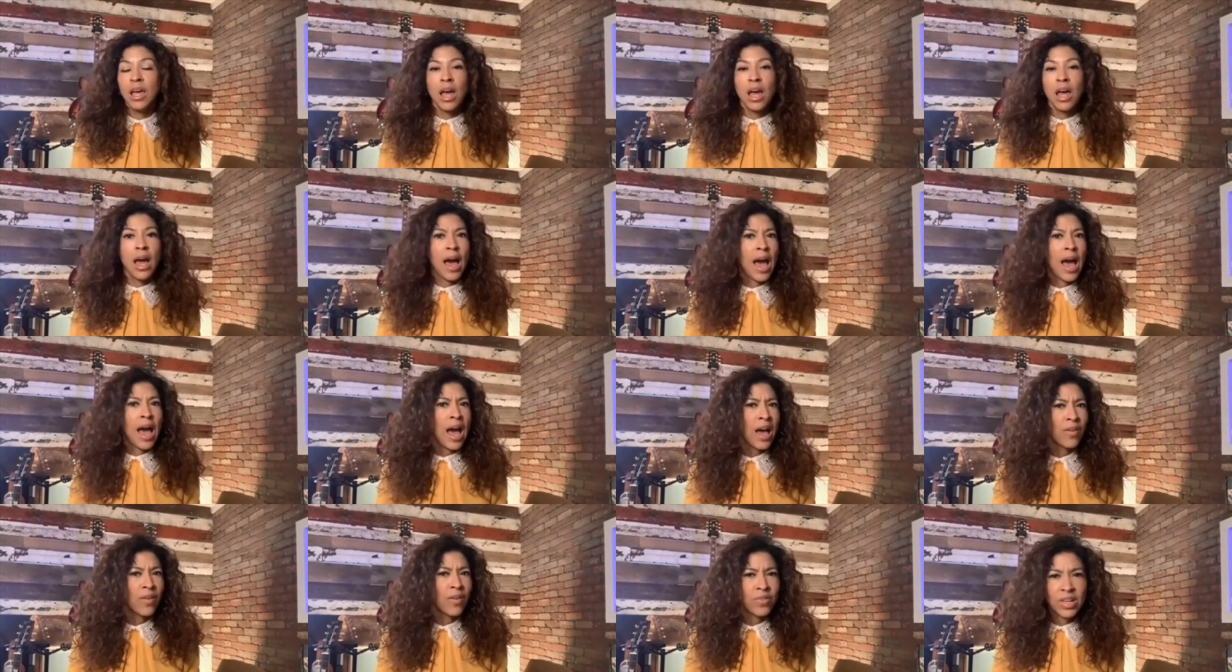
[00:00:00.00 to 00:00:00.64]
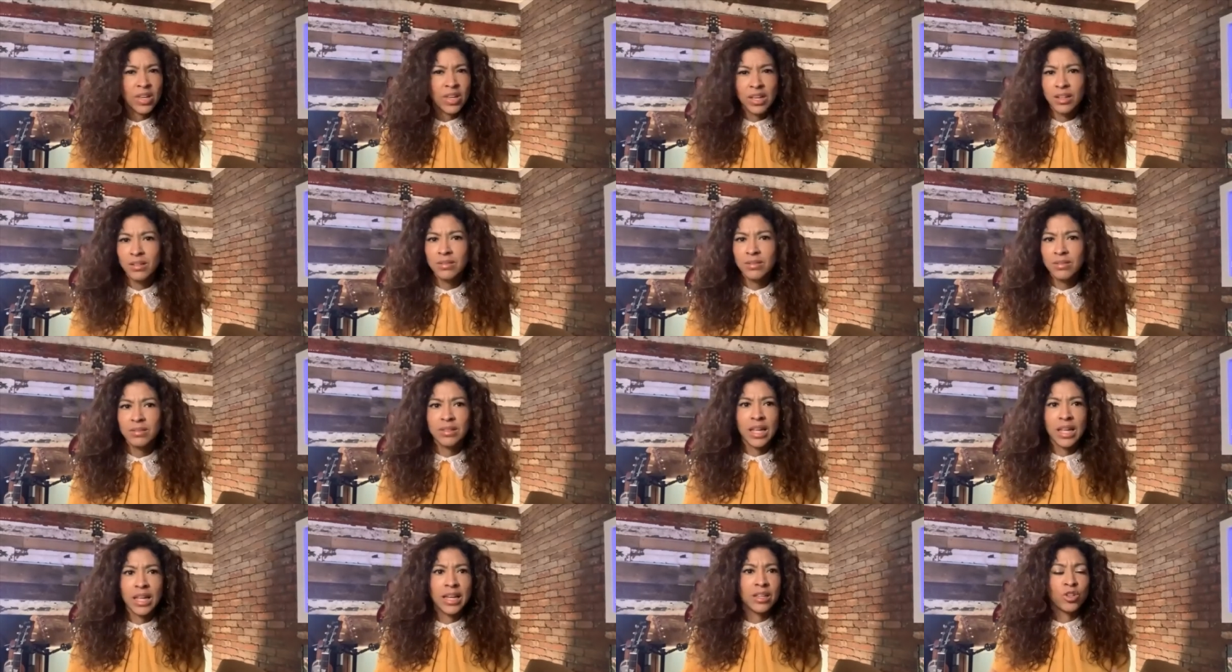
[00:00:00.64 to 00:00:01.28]
having,
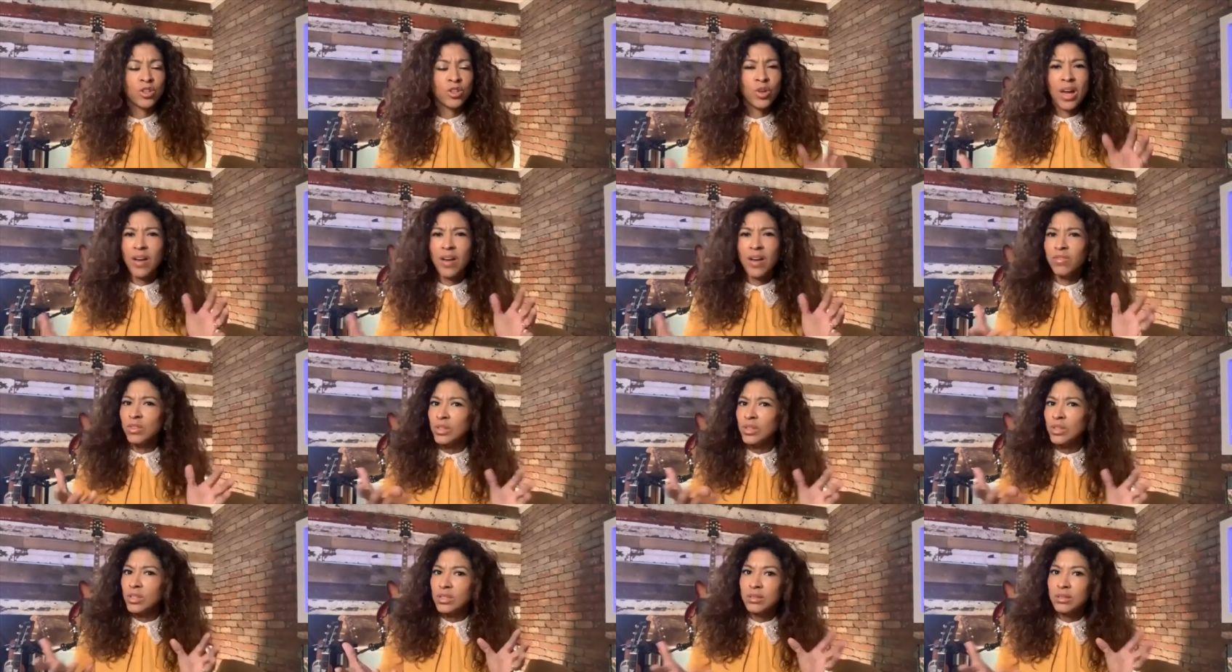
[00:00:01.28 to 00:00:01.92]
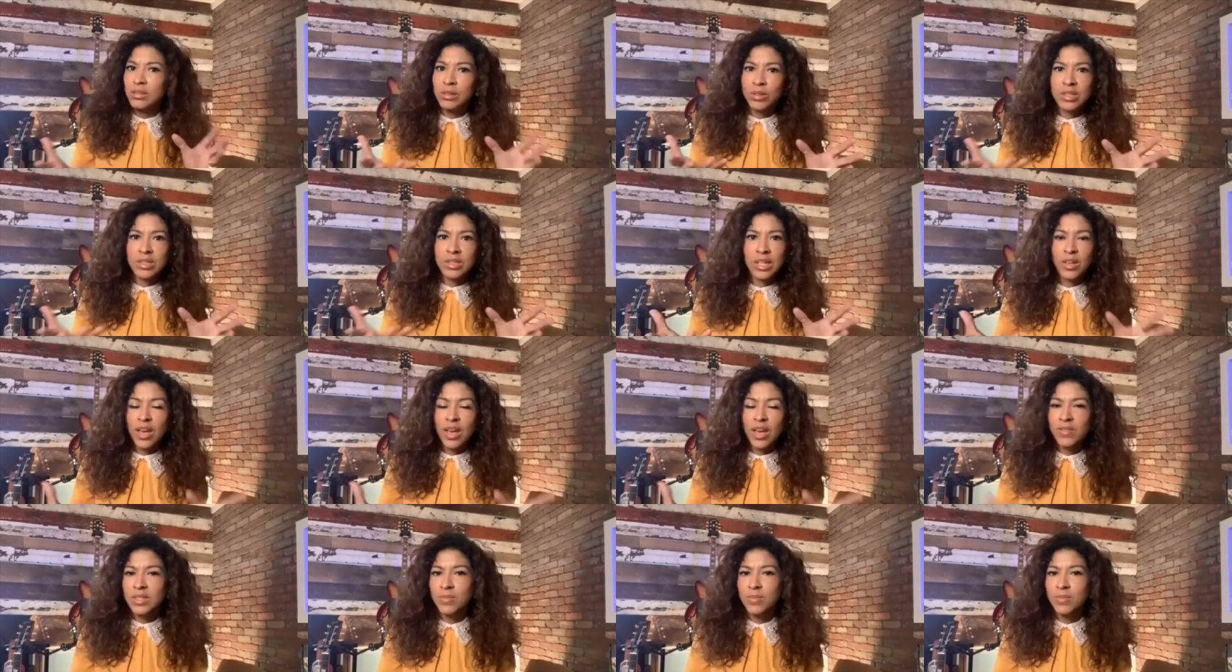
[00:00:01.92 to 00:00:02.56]
like, you have looks like
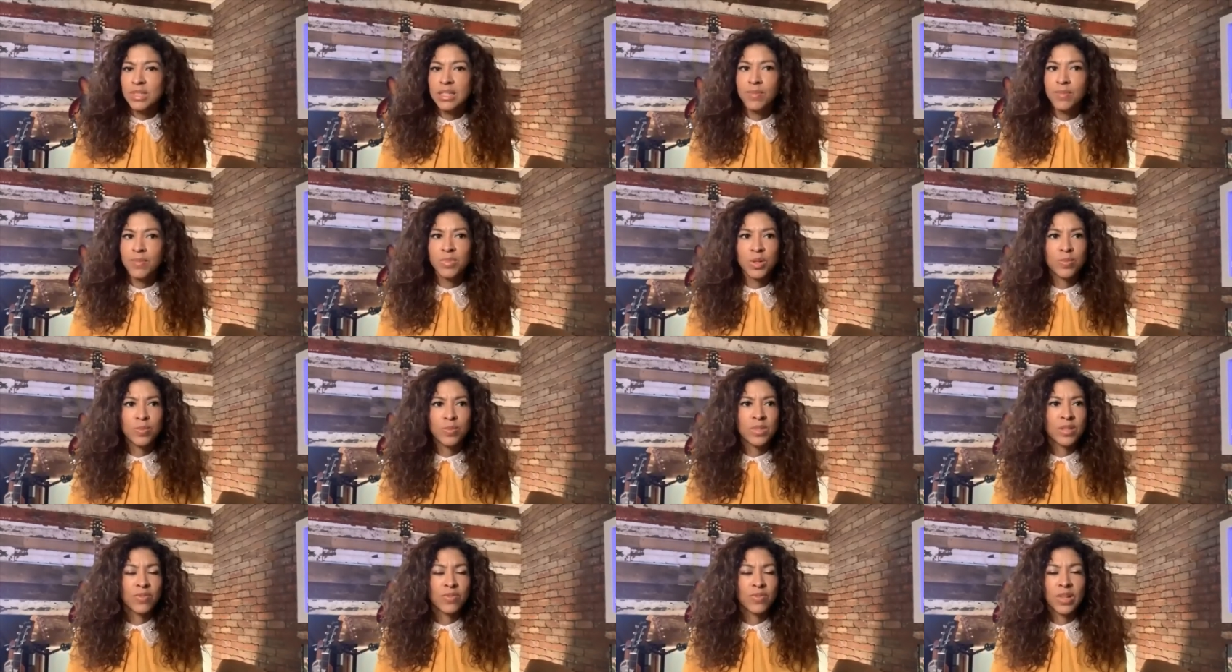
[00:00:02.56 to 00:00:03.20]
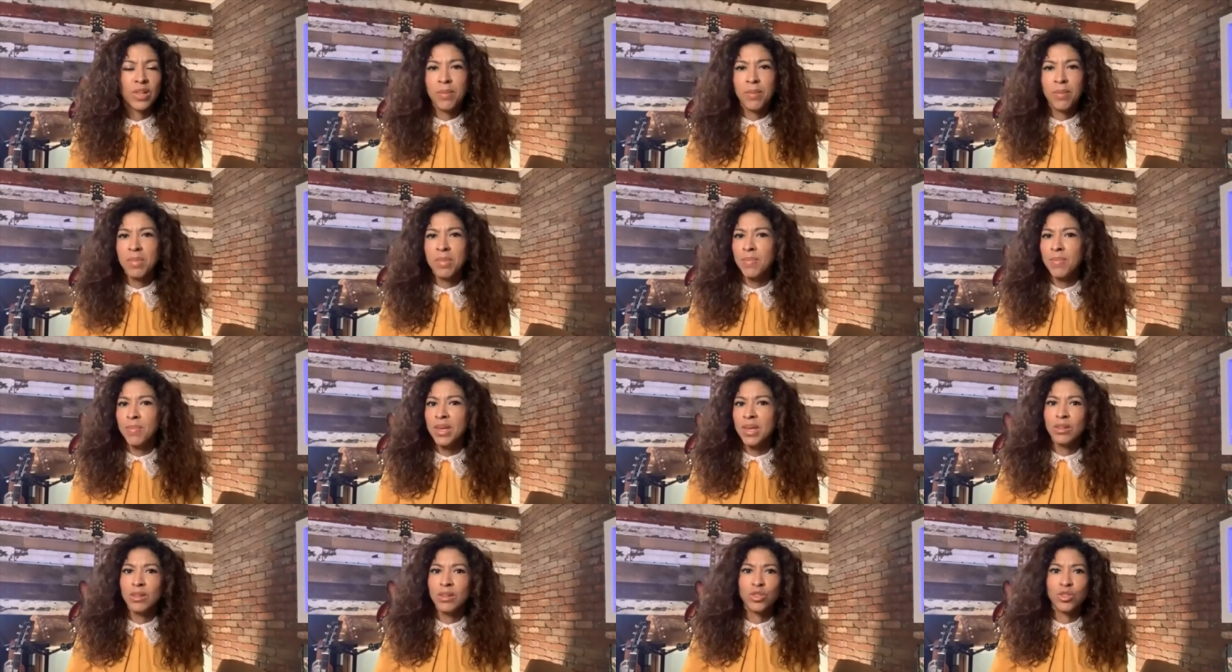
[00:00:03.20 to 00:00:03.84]
you have some symptoms of like
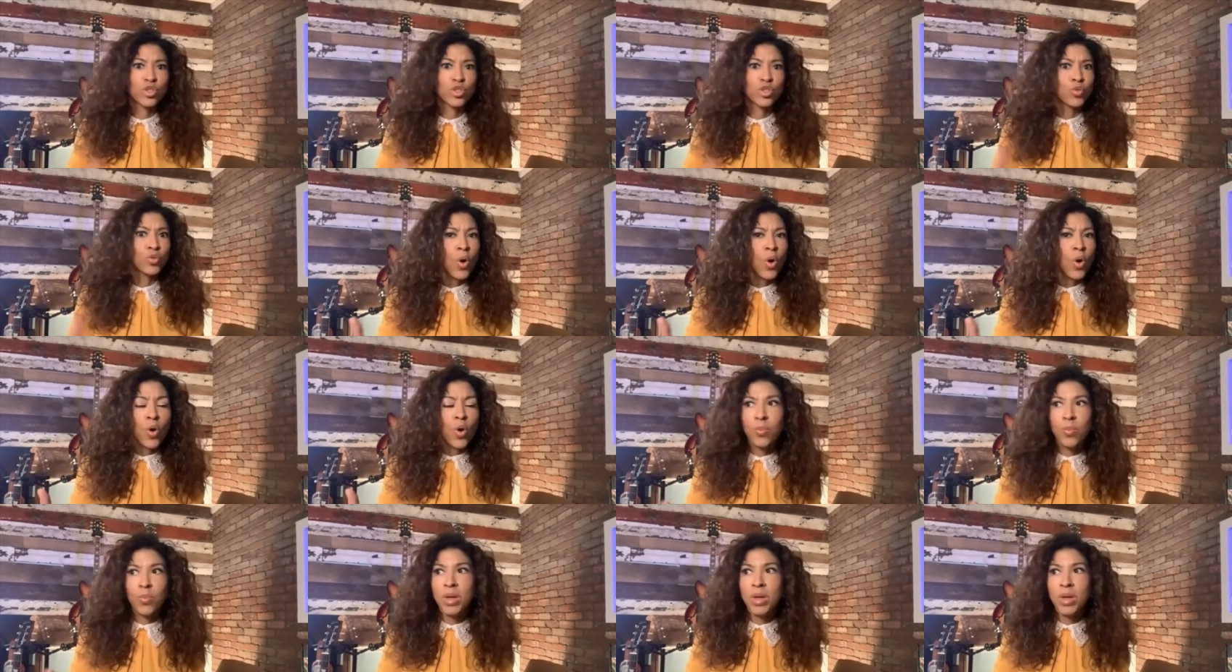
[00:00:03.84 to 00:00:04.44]
maybe a stroke.